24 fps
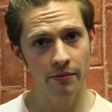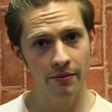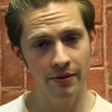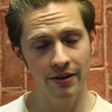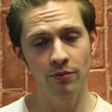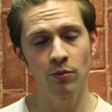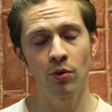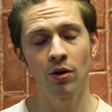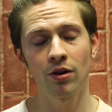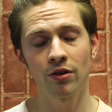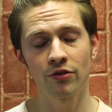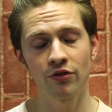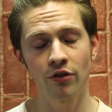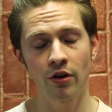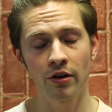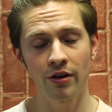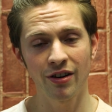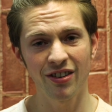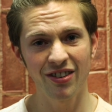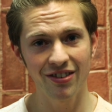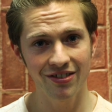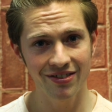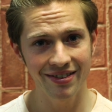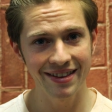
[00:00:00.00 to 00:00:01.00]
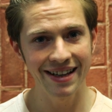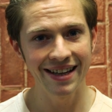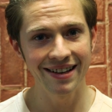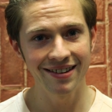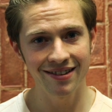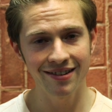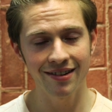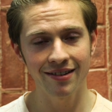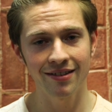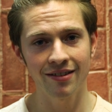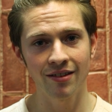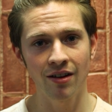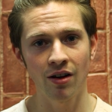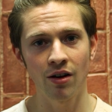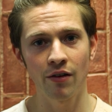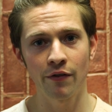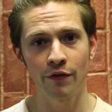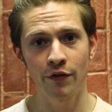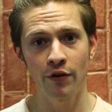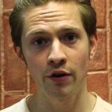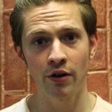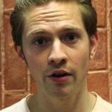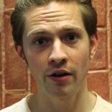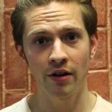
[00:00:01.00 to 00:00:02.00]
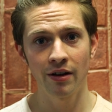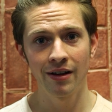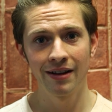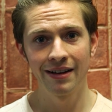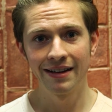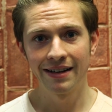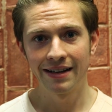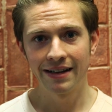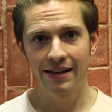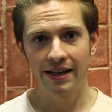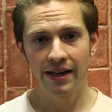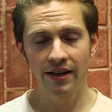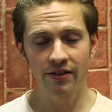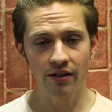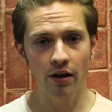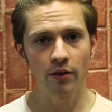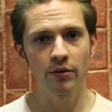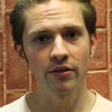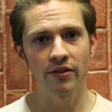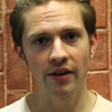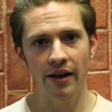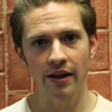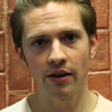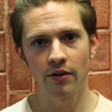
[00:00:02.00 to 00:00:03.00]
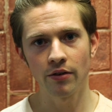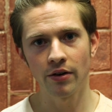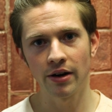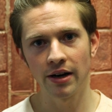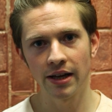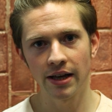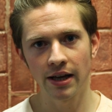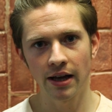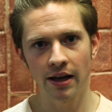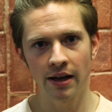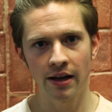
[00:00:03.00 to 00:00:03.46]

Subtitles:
I think Juan Cuadrado just needs to start for his own sake, really.